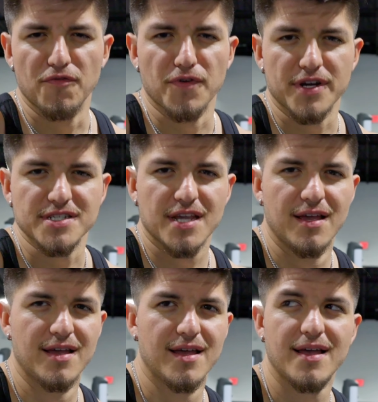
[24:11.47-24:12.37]
different because
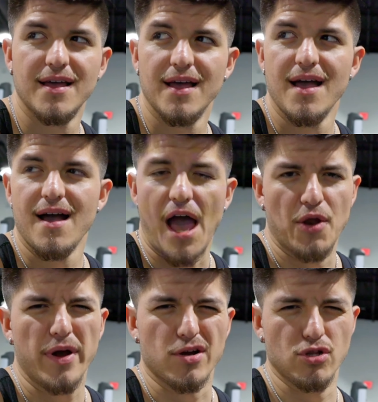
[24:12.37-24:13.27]
I
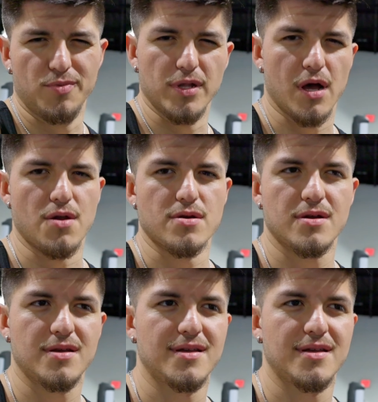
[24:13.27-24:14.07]
know I go a little bit lighter,